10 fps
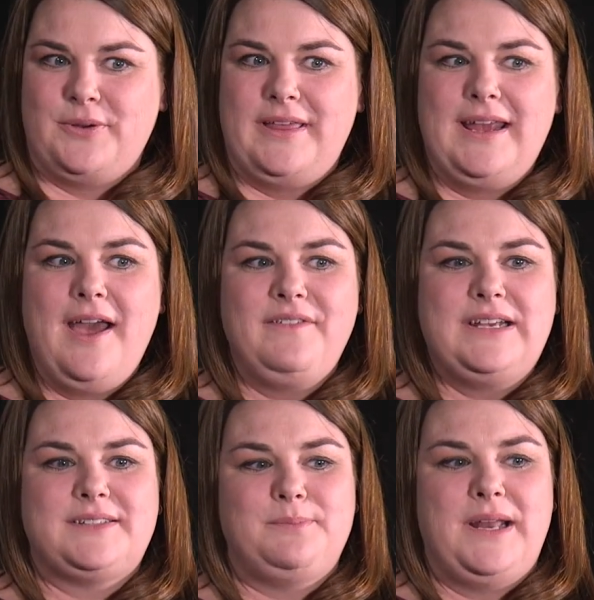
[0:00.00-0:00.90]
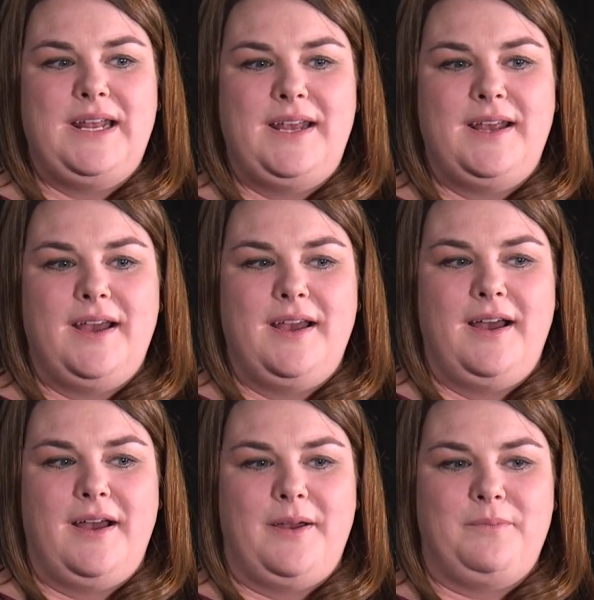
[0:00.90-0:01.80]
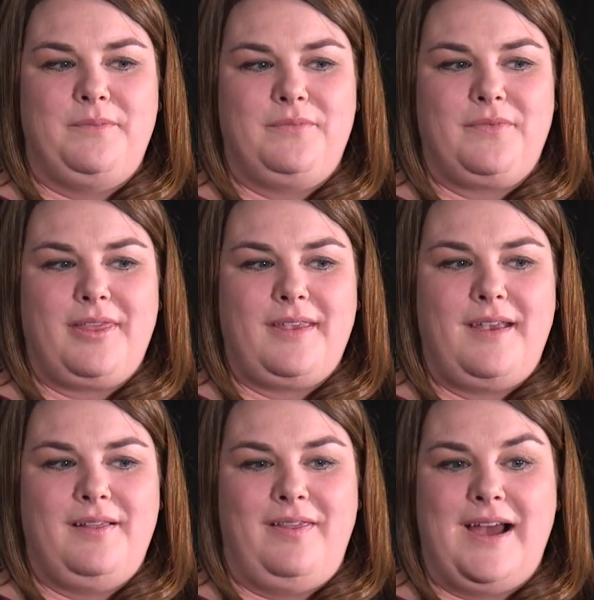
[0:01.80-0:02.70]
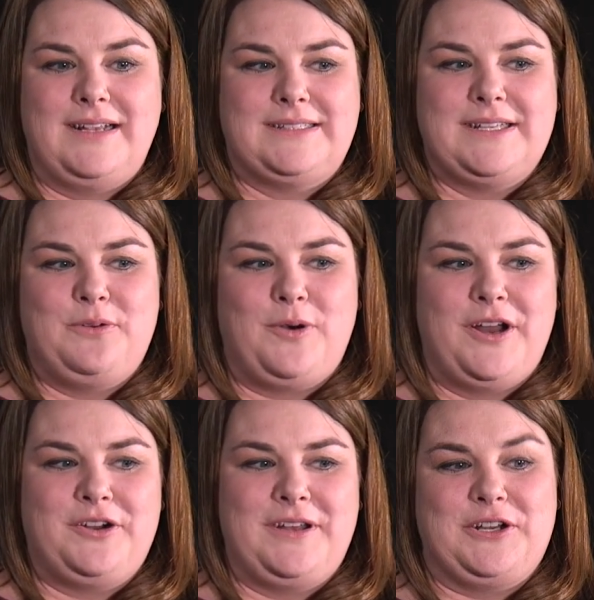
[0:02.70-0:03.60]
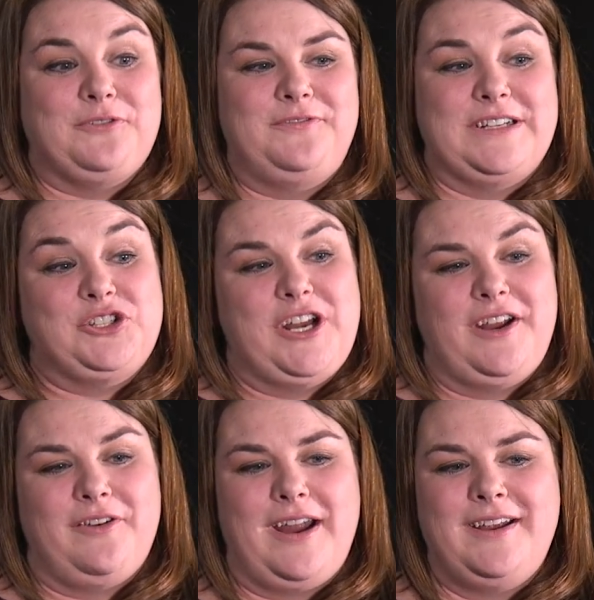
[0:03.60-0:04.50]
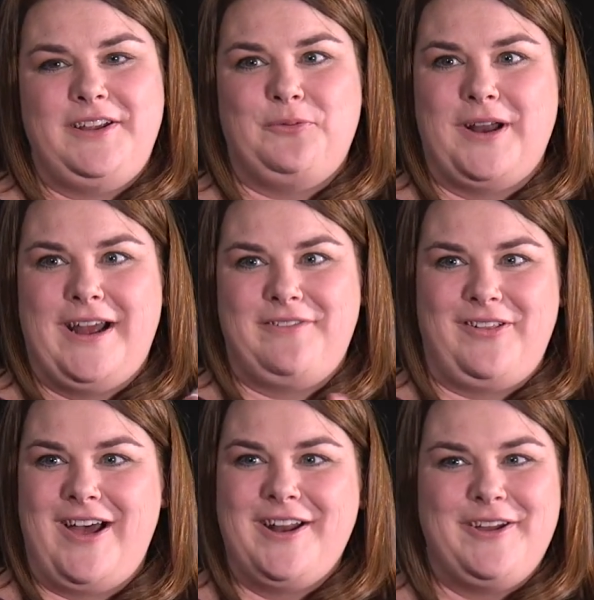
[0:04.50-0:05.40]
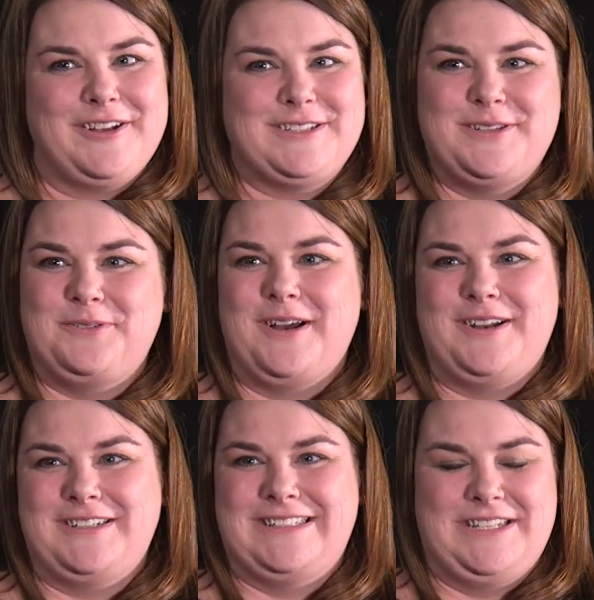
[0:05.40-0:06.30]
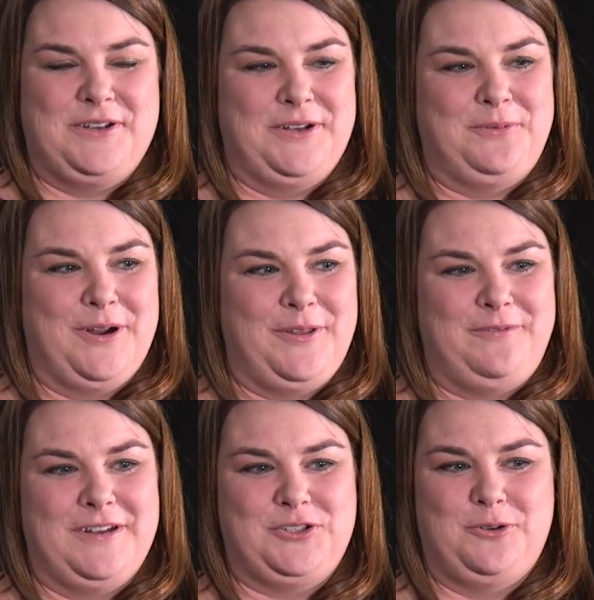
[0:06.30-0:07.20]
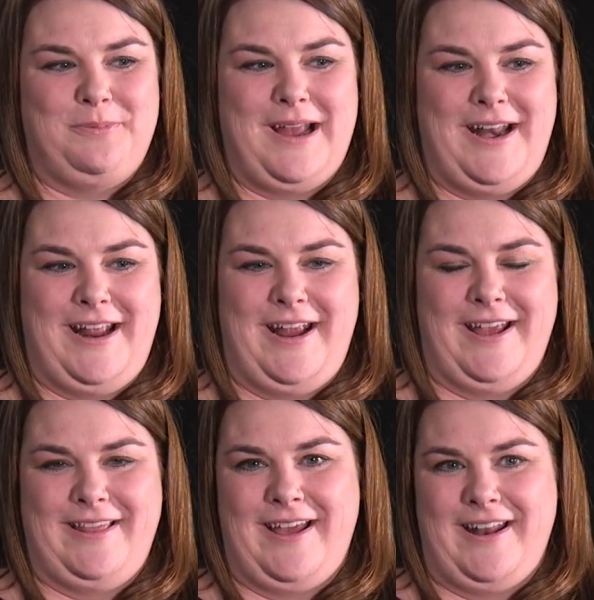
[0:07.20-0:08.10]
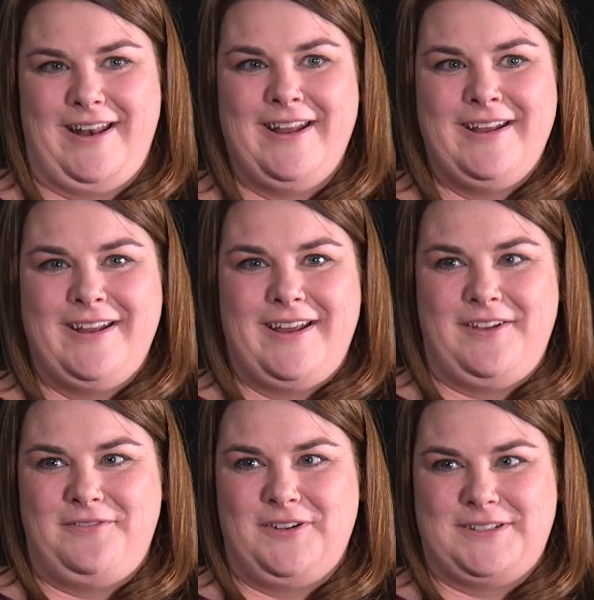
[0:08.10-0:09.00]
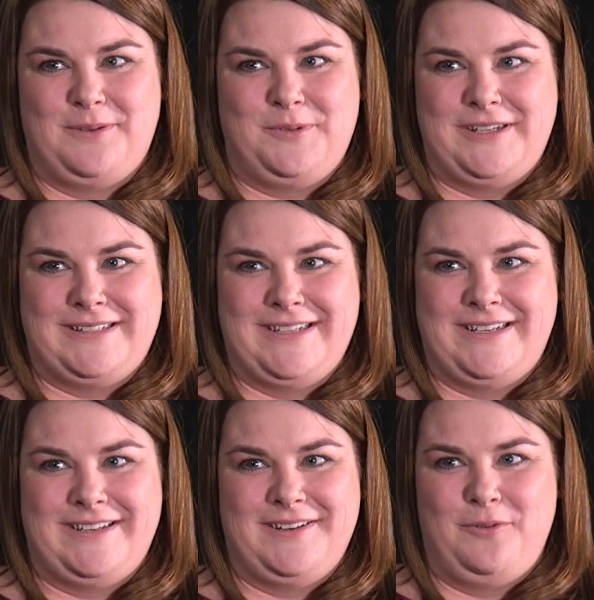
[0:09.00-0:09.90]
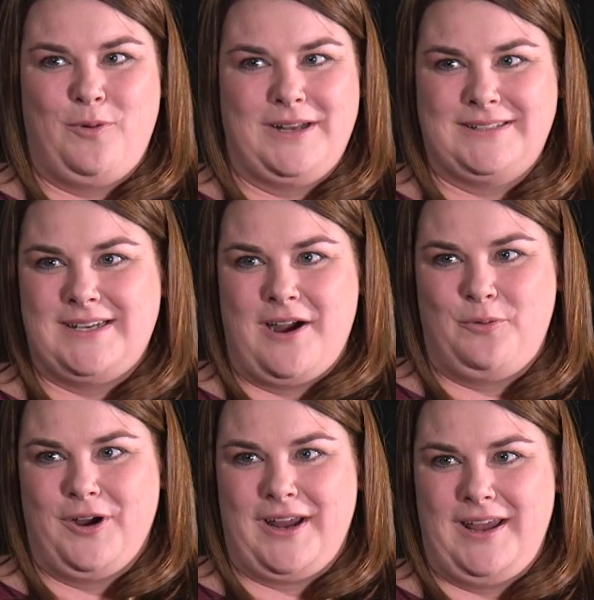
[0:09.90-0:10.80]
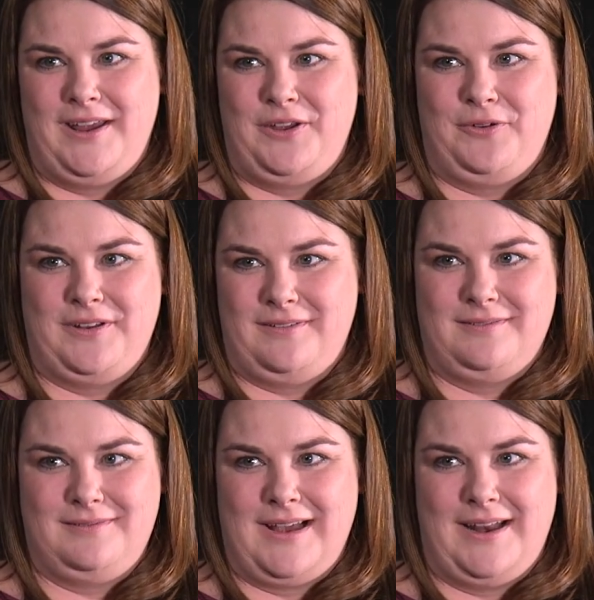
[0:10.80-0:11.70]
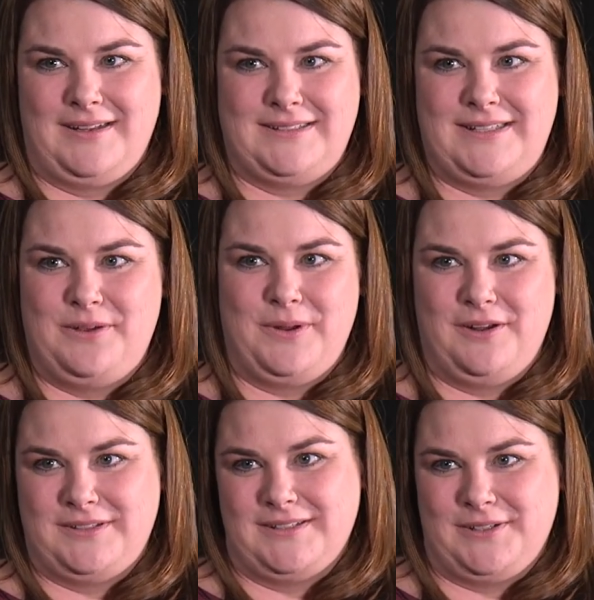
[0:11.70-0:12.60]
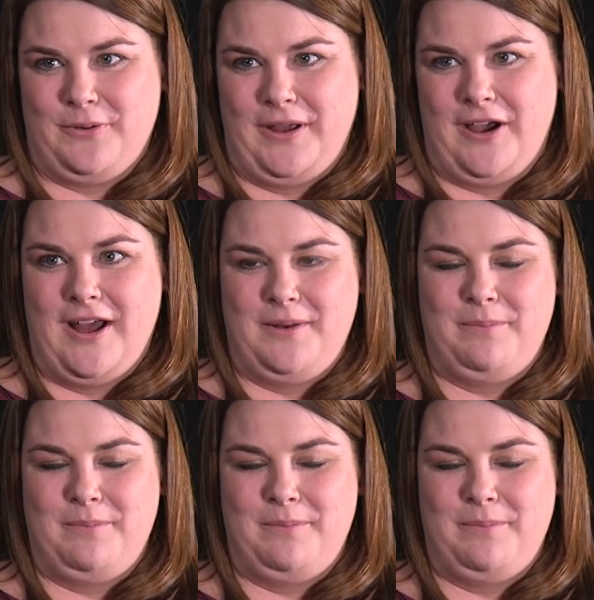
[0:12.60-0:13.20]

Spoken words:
I think having as many lines in the water, like you're fishing, right? You want to have a lot of hooks in the water and see where the fish are biting. And then if for some reason one's not working, you can kind of see what else is going on.